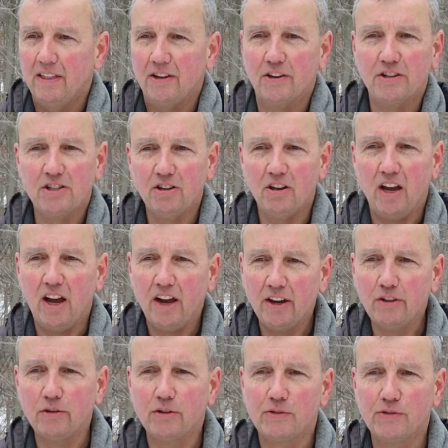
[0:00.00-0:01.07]
There are still
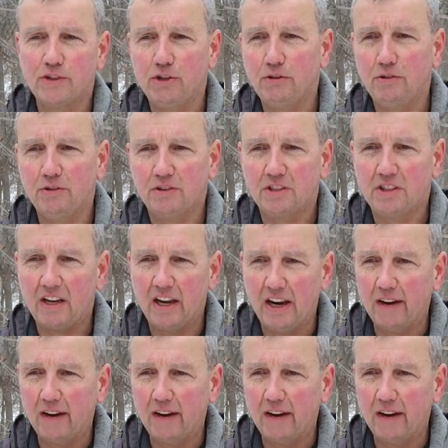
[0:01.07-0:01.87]
hundreds of students